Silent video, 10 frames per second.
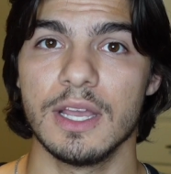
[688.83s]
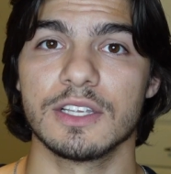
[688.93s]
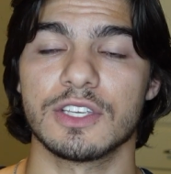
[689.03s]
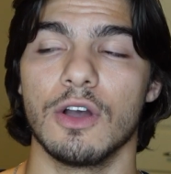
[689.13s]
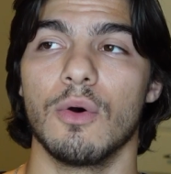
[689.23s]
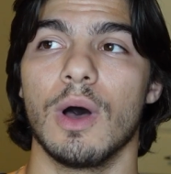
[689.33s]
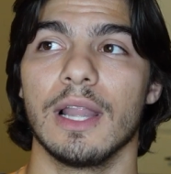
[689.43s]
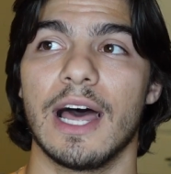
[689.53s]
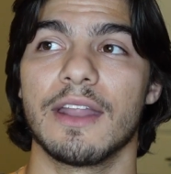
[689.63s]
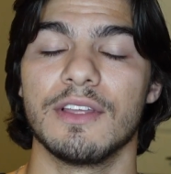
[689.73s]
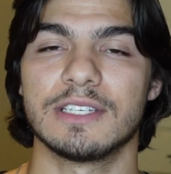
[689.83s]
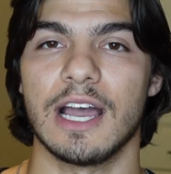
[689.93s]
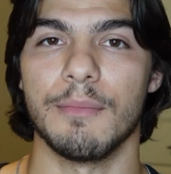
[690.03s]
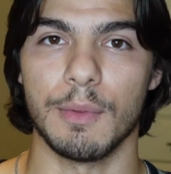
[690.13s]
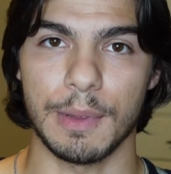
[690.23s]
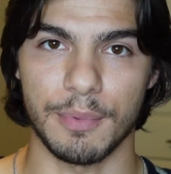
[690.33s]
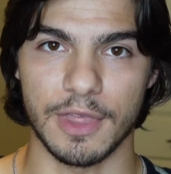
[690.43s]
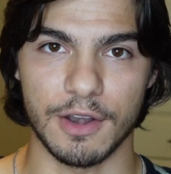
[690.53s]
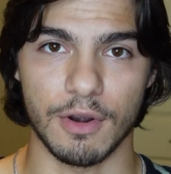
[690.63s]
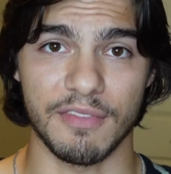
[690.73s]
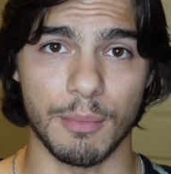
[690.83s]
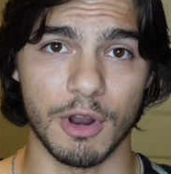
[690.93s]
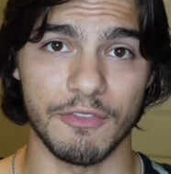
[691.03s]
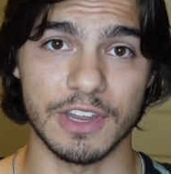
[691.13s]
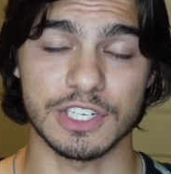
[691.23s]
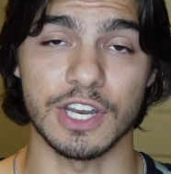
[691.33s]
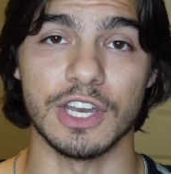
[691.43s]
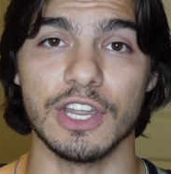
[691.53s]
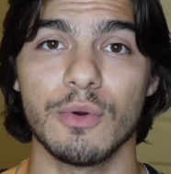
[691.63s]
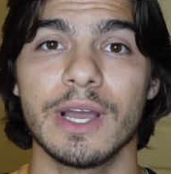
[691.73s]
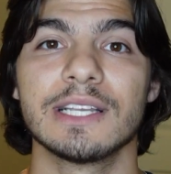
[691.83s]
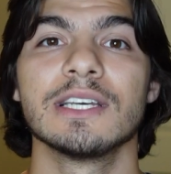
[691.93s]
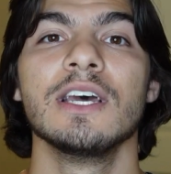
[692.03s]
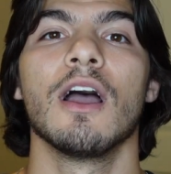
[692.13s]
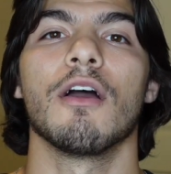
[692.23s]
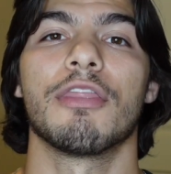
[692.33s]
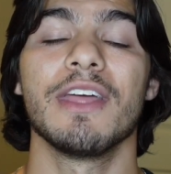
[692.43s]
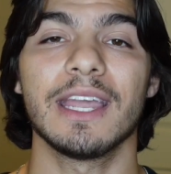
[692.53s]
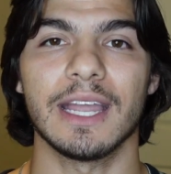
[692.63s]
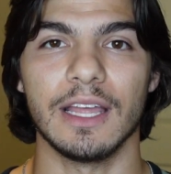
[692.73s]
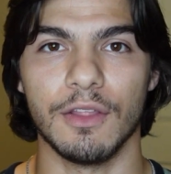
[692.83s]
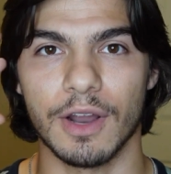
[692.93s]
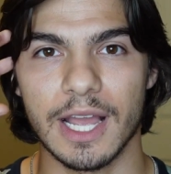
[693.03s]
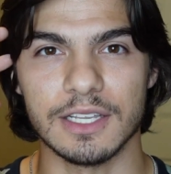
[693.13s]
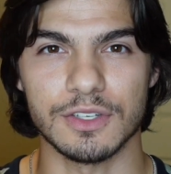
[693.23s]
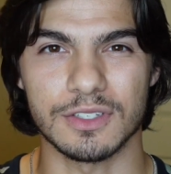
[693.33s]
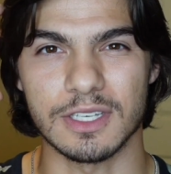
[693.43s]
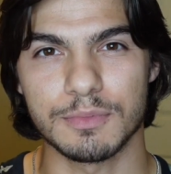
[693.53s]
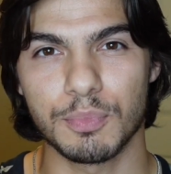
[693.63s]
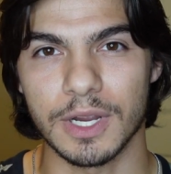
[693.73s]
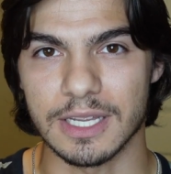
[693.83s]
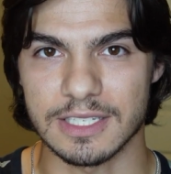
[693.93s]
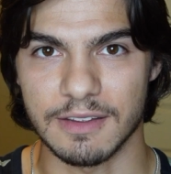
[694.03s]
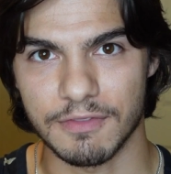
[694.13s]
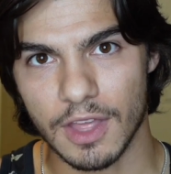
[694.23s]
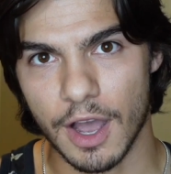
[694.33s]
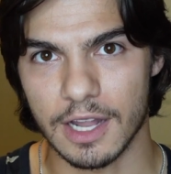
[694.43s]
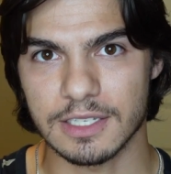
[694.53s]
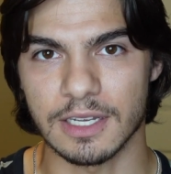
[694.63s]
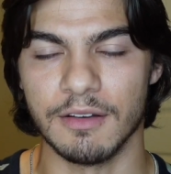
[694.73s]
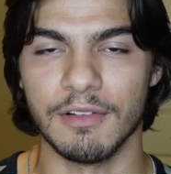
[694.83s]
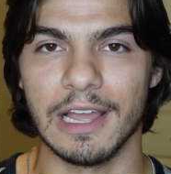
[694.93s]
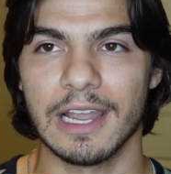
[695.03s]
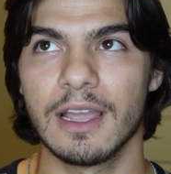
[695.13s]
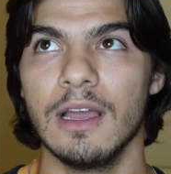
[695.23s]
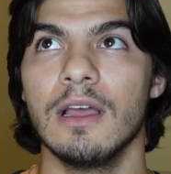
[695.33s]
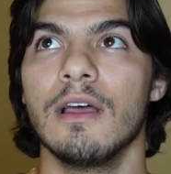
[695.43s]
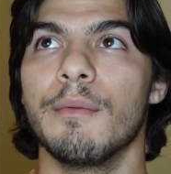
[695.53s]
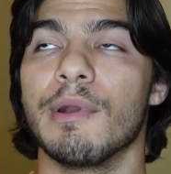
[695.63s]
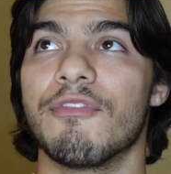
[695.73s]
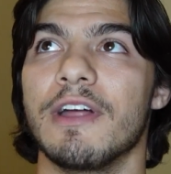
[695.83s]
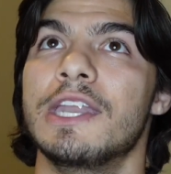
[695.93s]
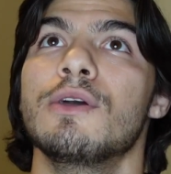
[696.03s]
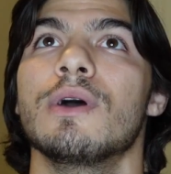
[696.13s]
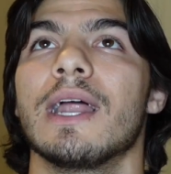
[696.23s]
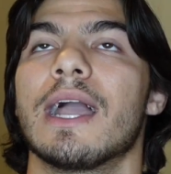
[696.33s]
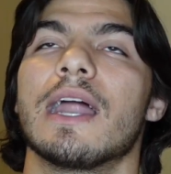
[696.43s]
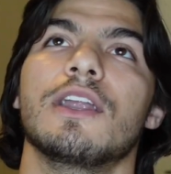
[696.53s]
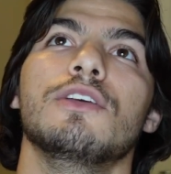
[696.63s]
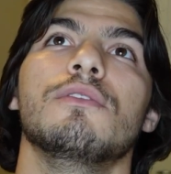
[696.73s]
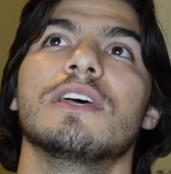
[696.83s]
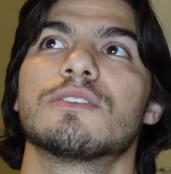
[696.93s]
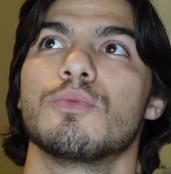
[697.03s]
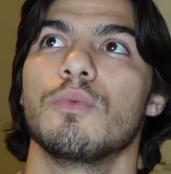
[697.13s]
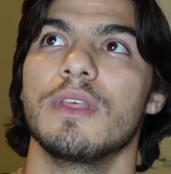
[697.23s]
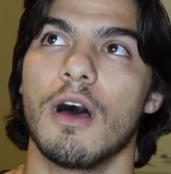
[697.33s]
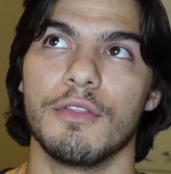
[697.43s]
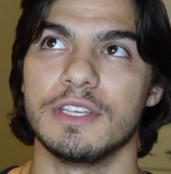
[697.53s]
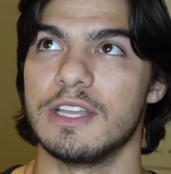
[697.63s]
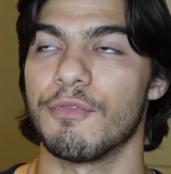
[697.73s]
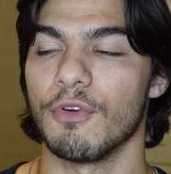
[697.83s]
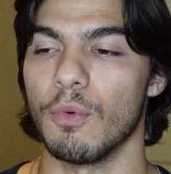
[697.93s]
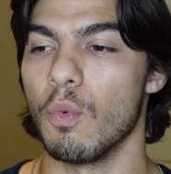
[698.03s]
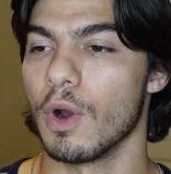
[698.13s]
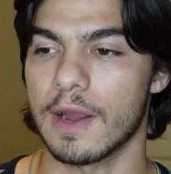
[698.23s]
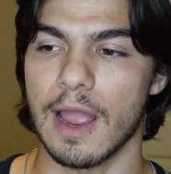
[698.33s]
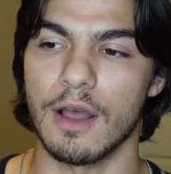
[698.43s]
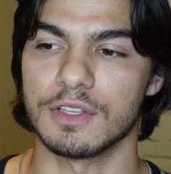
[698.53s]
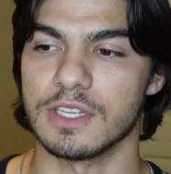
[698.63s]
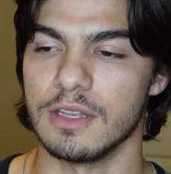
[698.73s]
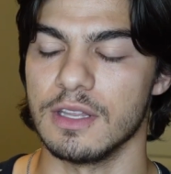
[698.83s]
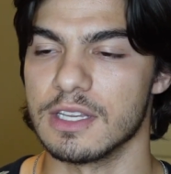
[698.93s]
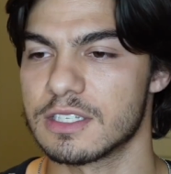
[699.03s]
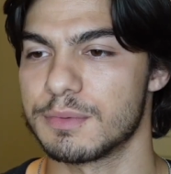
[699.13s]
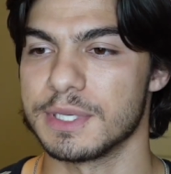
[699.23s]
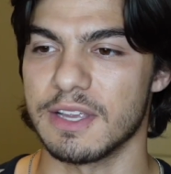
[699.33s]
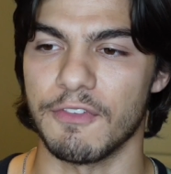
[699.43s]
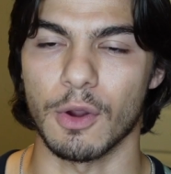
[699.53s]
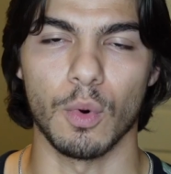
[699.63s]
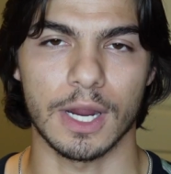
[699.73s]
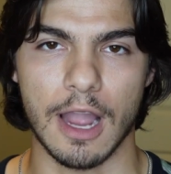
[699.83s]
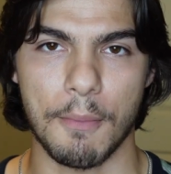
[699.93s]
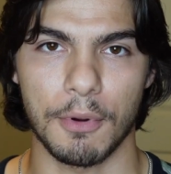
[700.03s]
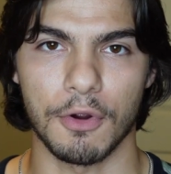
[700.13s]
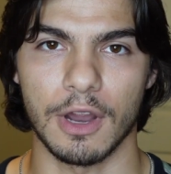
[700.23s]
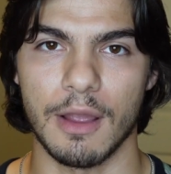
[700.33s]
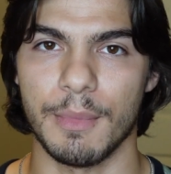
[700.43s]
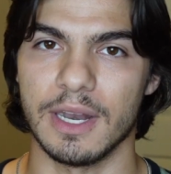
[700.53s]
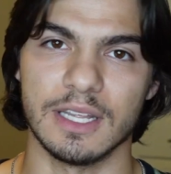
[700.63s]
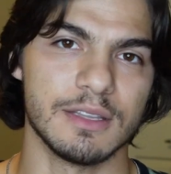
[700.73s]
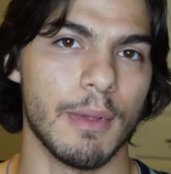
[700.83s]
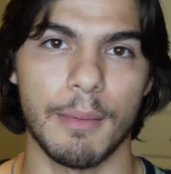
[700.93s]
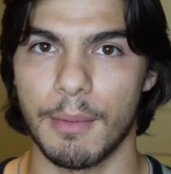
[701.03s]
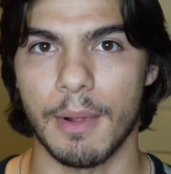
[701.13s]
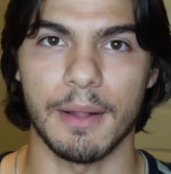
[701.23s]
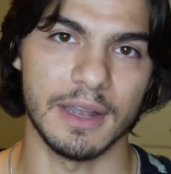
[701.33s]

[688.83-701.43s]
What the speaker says: So a lot of the time, the people that don't have the motivation to do it are thinking in their heads, there's this preconceived thought of like, but if I do it, I got to do this, all these different workouts and this specific workout program and it's the blah, blah, blah.